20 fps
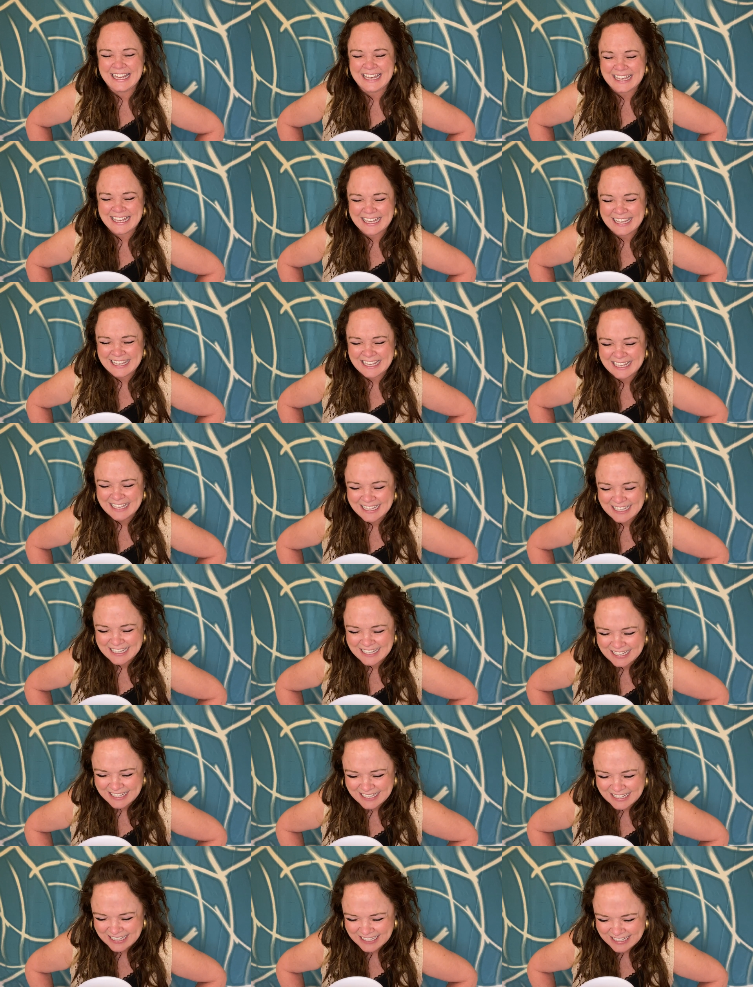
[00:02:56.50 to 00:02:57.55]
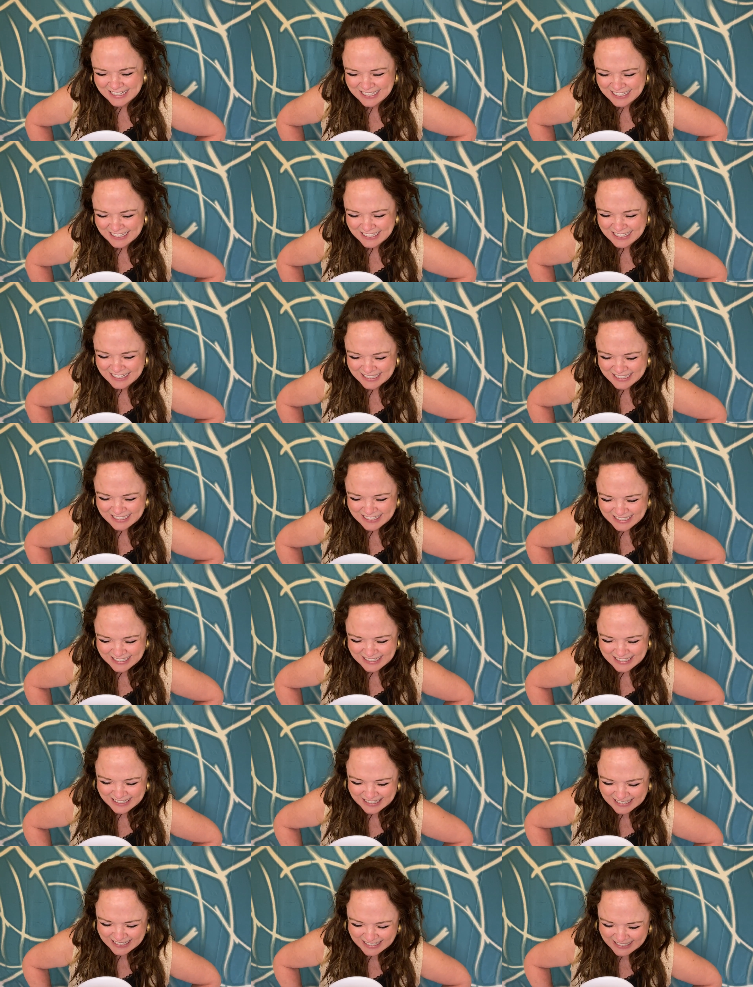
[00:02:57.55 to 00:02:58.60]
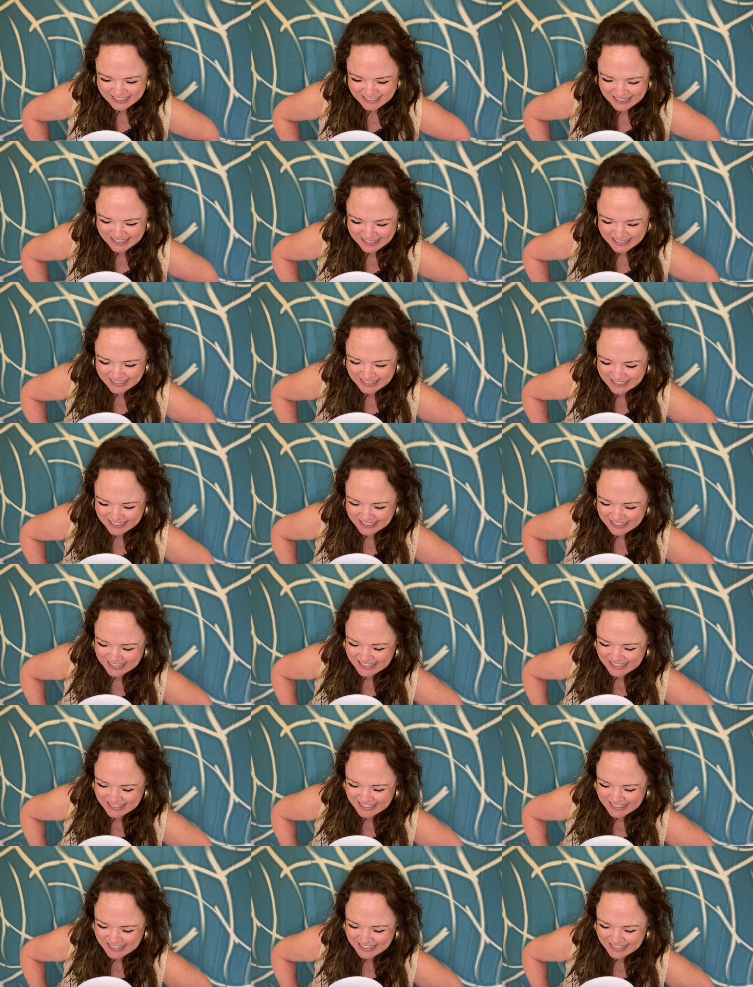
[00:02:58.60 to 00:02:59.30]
No one is speaking in this clip.